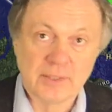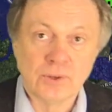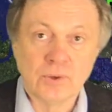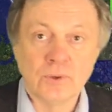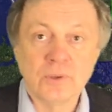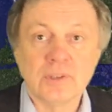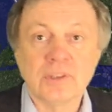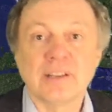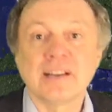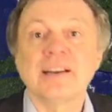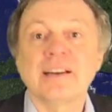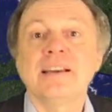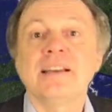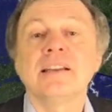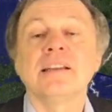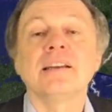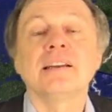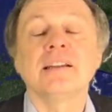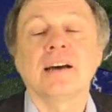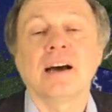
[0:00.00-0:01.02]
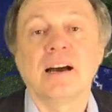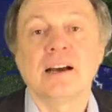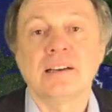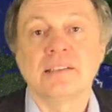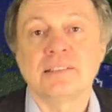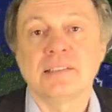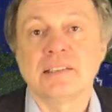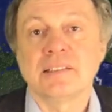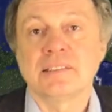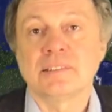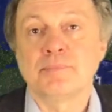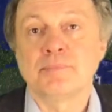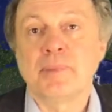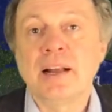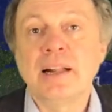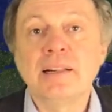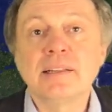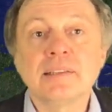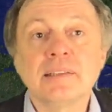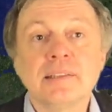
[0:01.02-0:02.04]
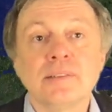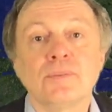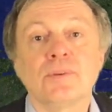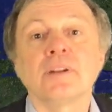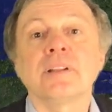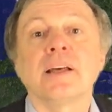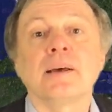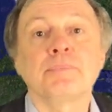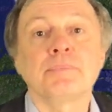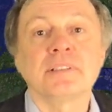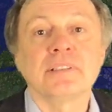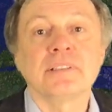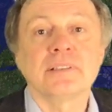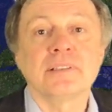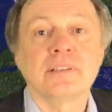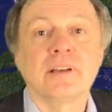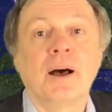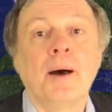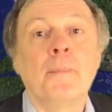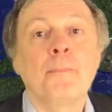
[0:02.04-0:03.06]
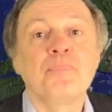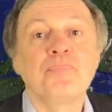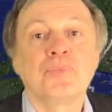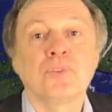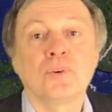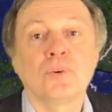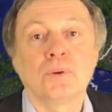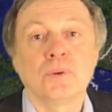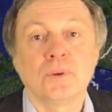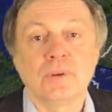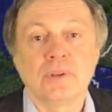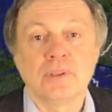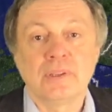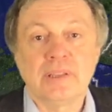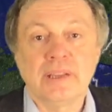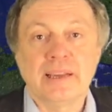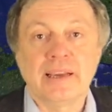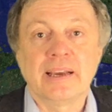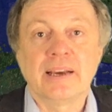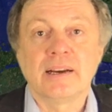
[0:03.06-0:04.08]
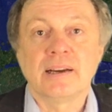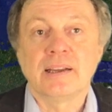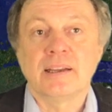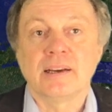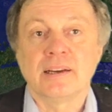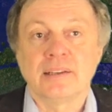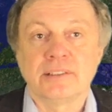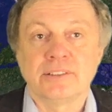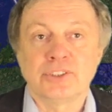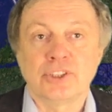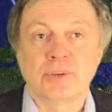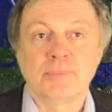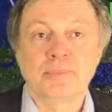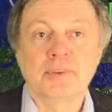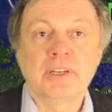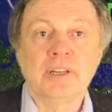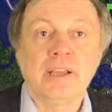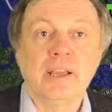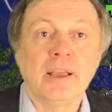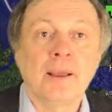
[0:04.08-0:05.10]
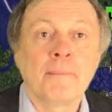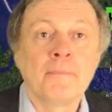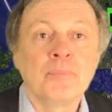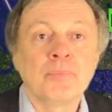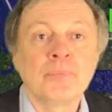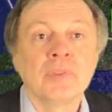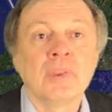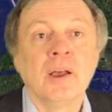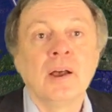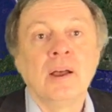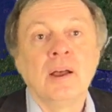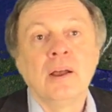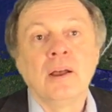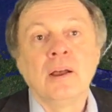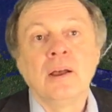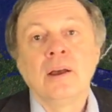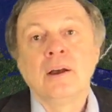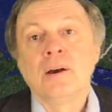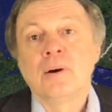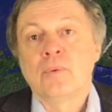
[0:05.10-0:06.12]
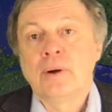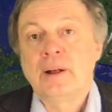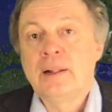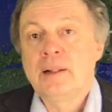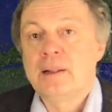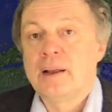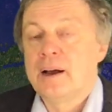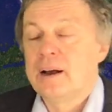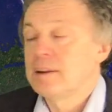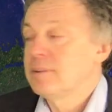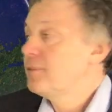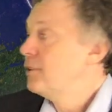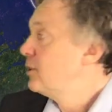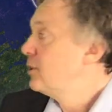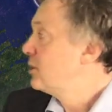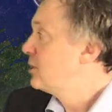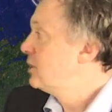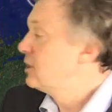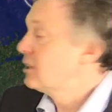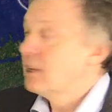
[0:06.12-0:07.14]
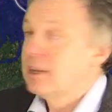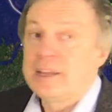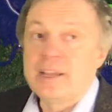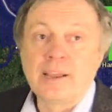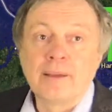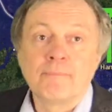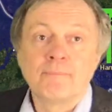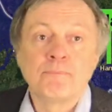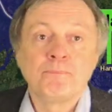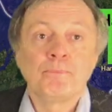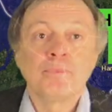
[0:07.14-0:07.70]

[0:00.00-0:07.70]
whole Greenland ice is melted, what happens to the area in Germany? Well, unfortunately,